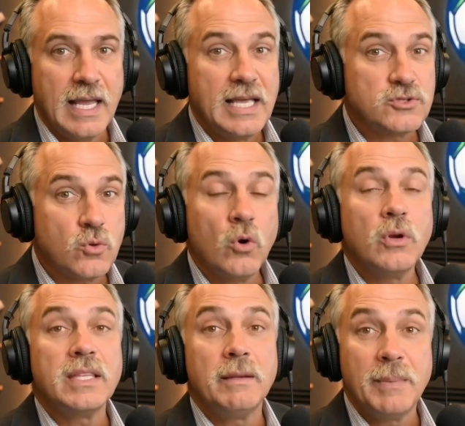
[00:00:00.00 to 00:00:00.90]
His
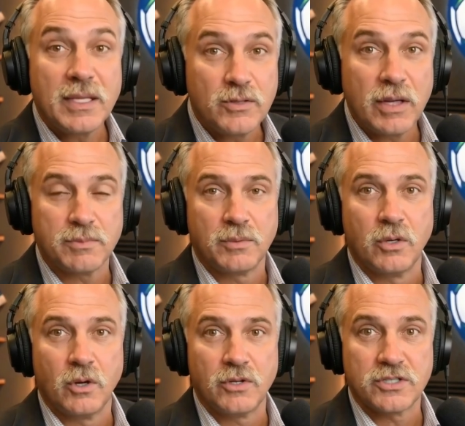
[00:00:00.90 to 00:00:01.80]
role in the build-up to
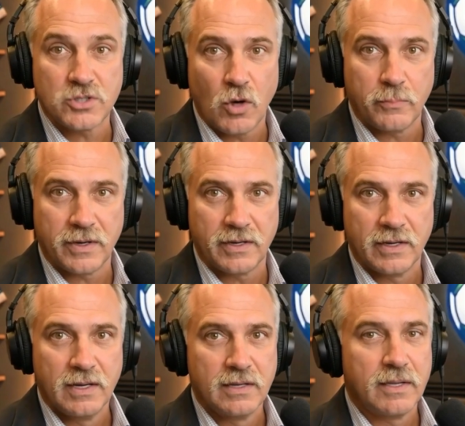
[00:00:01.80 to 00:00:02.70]
Balogun's opener,
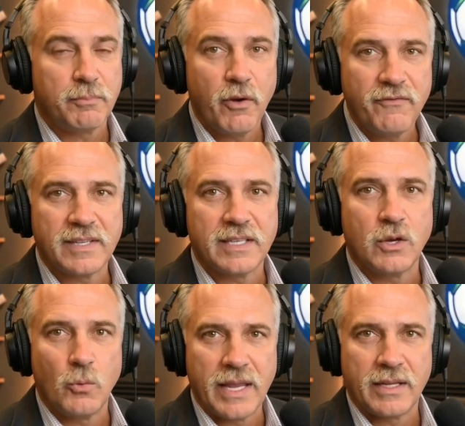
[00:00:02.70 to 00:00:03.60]
the perfectly
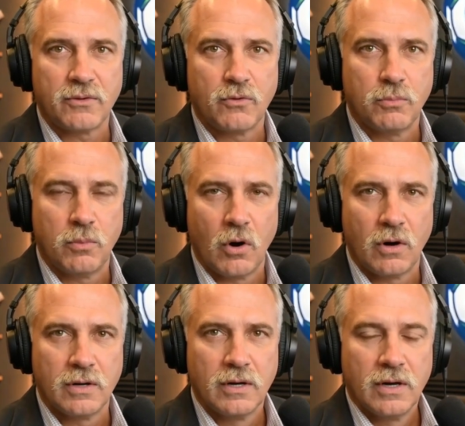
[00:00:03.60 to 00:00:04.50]
weighted through
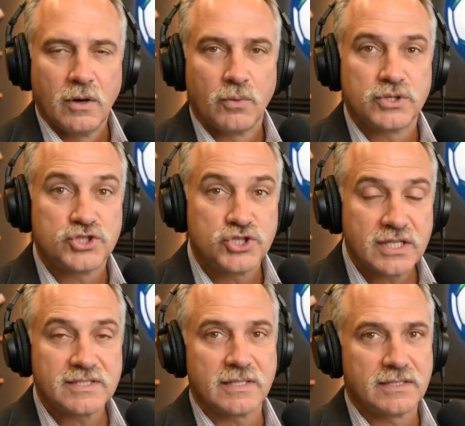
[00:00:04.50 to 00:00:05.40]
ball, was
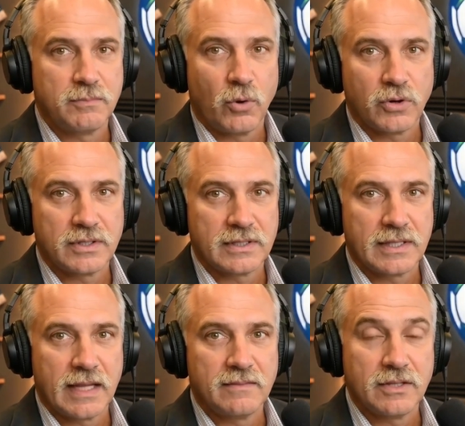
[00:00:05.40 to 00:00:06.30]
just as important
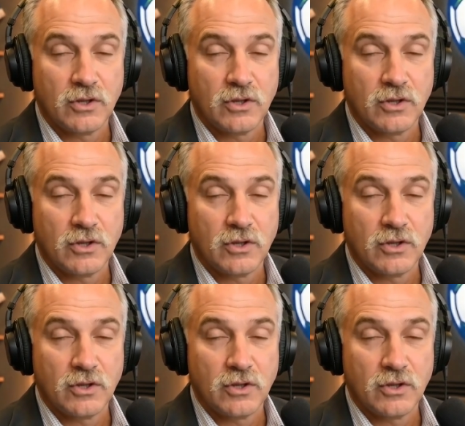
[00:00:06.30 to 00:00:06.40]
as the